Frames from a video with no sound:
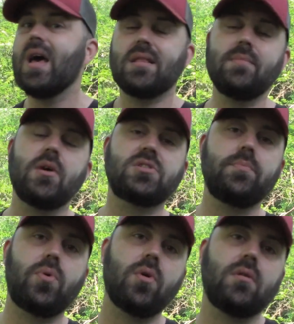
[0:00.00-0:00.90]
the most
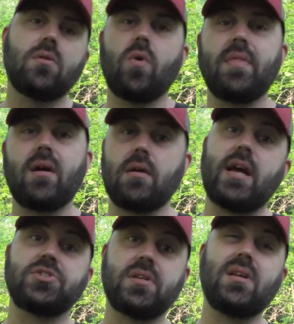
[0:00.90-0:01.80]
important, the one that
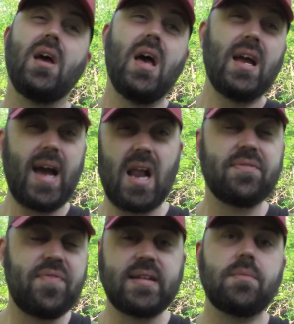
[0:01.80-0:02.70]
actually kind of
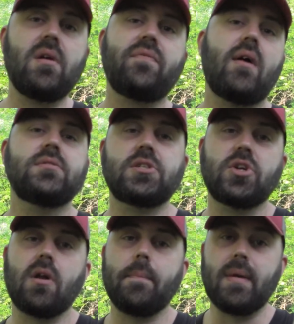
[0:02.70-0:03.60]
affected me if I was actually
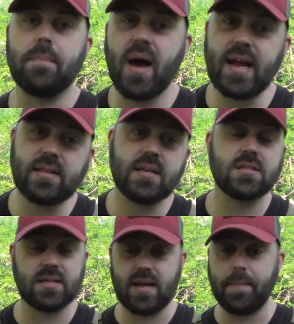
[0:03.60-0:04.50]
going to be buying
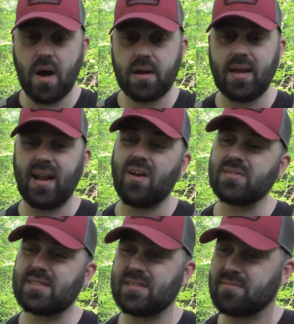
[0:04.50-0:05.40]
this because I bought it and I
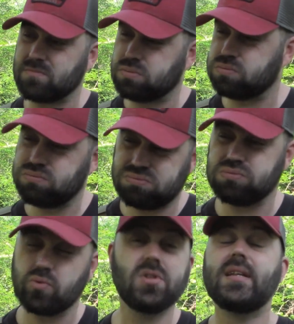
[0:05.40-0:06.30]
was
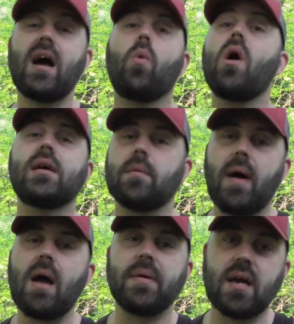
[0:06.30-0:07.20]
really not wanting to
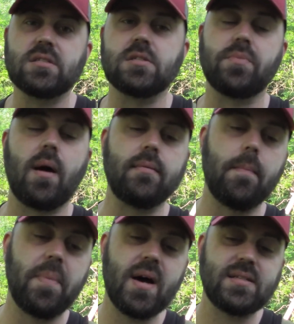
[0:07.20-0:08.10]
buy because of this
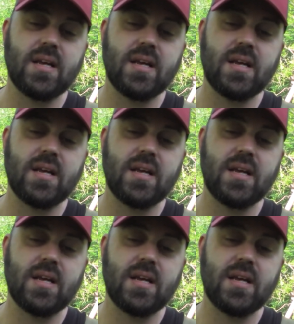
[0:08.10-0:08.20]
problem, but